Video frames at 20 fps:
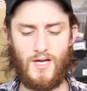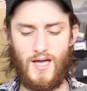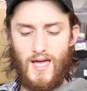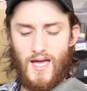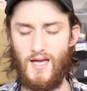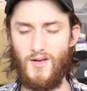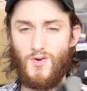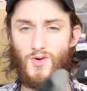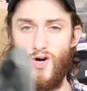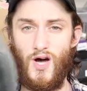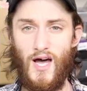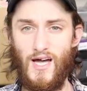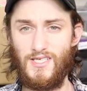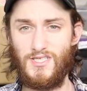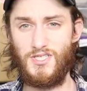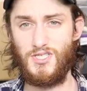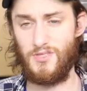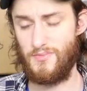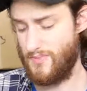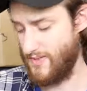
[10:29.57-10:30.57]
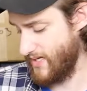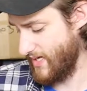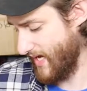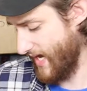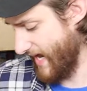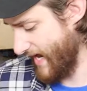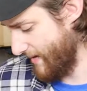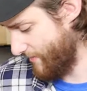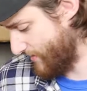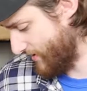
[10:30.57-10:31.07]
and I should be
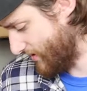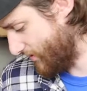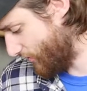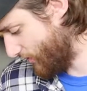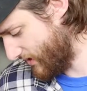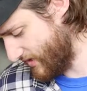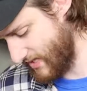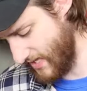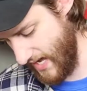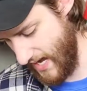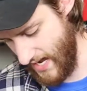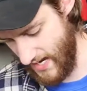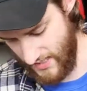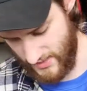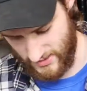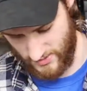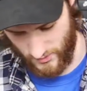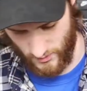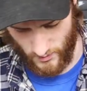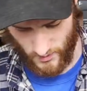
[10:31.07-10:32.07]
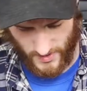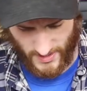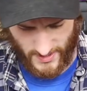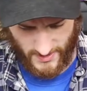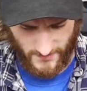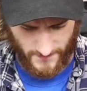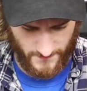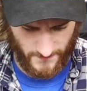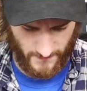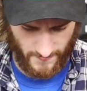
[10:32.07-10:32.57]
happy with that as
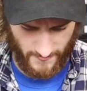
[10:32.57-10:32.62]
well.